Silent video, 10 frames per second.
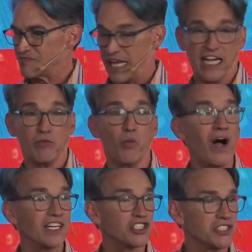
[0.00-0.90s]
I
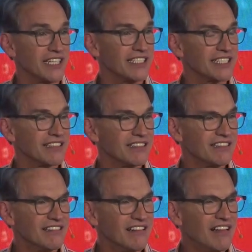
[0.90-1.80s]
watched it
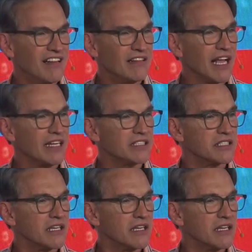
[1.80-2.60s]
as